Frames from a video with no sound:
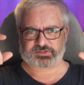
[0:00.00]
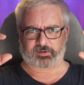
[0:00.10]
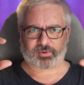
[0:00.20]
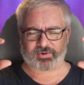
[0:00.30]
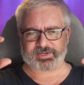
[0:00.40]
is
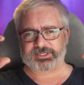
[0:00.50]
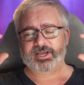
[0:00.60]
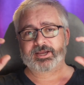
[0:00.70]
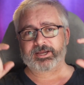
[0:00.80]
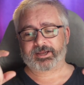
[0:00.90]
for boys.
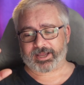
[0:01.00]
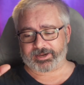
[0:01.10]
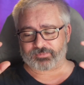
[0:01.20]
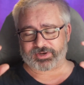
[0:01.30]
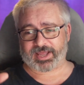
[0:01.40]

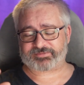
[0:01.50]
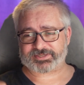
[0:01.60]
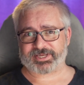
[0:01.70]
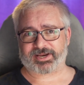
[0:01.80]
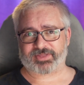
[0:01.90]
And what I have to
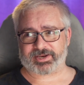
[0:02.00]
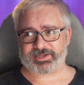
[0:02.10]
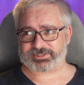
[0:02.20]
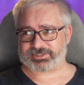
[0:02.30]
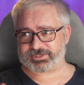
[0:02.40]
say to that
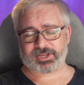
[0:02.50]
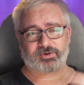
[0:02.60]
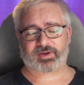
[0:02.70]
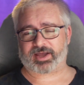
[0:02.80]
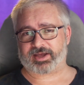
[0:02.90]
is there's
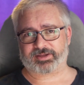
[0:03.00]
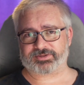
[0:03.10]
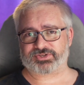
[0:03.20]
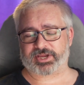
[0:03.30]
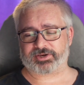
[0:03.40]

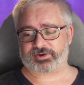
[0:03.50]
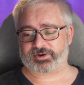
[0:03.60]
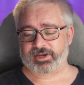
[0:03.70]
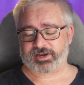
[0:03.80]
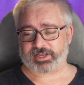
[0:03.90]
no
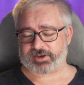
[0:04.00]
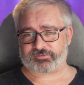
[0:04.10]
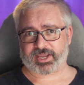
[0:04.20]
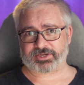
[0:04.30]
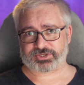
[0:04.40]
gender
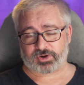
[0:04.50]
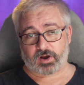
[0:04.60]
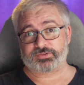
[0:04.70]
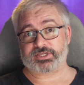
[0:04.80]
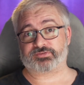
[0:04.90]
identification
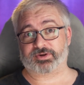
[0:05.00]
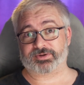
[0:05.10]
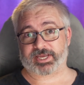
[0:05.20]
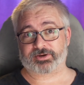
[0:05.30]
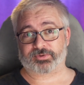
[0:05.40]
of those
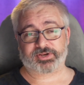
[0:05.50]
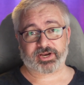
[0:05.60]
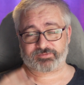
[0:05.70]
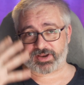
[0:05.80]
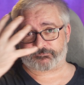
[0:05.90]
figures at all. They
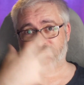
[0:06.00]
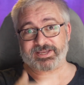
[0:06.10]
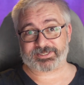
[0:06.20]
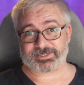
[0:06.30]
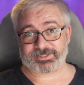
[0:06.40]
don't even have
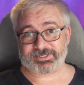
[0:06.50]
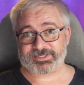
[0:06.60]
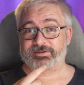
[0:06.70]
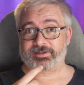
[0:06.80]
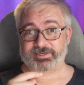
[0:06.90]

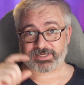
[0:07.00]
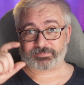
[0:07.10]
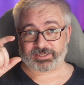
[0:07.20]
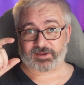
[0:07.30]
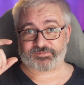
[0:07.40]
faces like
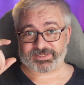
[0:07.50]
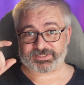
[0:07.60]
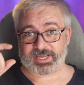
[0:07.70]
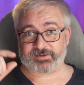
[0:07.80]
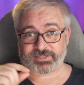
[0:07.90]
some Lego
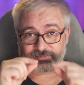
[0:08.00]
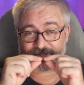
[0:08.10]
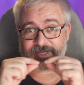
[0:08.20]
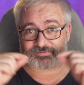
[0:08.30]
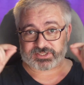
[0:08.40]
faces have. Some
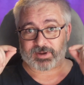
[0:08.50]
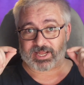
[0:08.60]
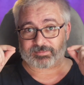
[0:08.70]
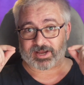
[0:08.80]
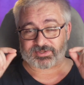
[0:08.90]
just have the
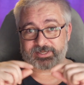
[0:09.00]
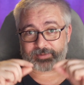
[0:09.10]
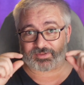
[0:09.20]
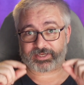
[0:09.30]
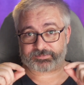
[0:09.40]
smiley mouth and some
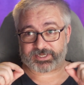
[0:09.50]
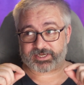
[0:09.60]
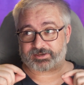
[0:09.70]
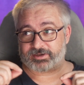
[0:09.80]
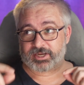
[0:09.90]
have the
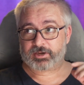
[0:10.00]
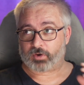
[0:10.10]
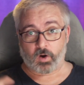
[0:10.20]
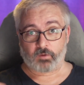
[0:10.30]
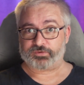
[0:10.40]
lipstick. And
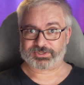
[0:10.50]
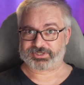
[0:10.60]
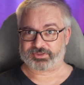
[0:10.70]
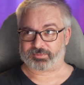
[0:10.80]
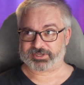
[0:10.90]
obviously the